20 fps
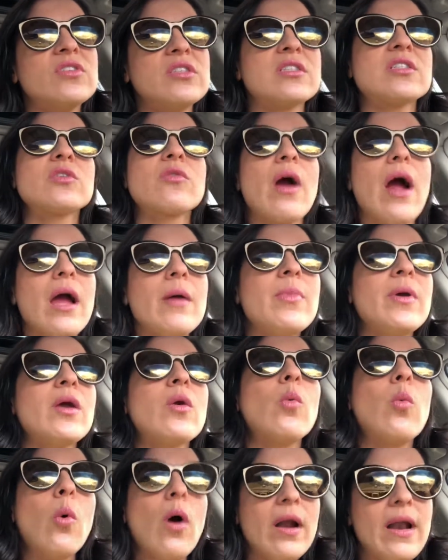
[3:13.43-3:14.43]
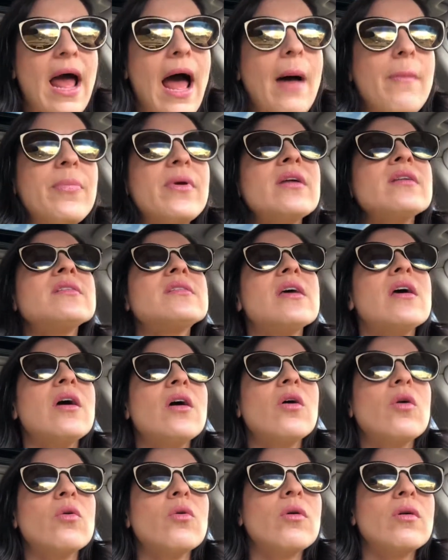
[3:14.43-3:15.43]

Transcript: of describing what happened